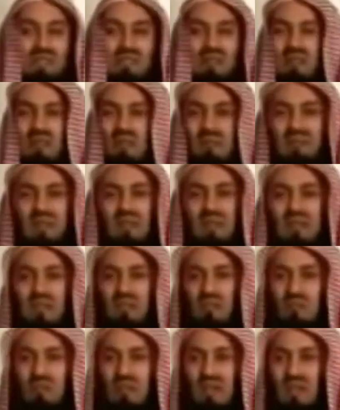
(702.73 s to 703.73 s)
person. May
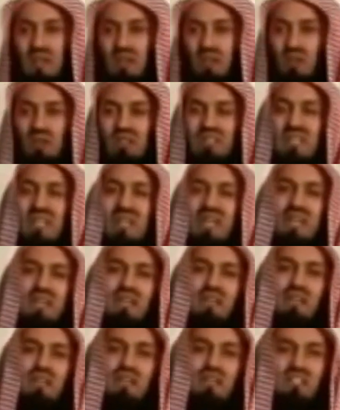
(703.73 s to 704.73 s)
Allah subhanahu wa
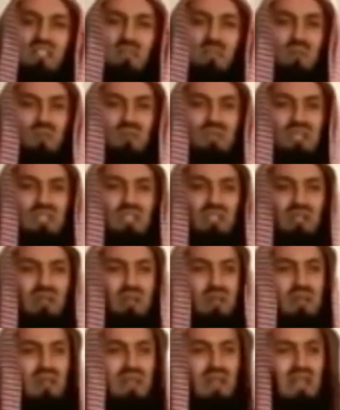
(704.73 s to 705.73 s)
ta'ala grant us
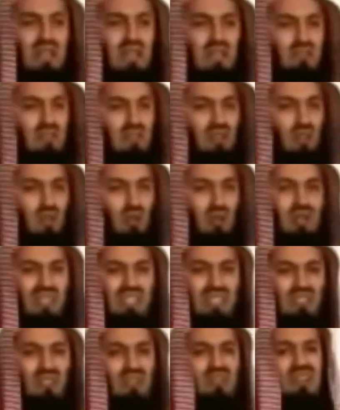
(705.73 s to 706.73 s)
protection. And even though
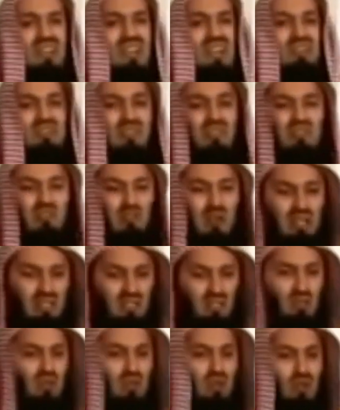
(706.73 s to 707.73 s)
it's not relevant for
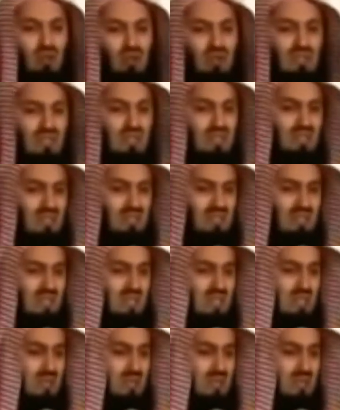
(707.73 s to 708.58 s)
us to know certain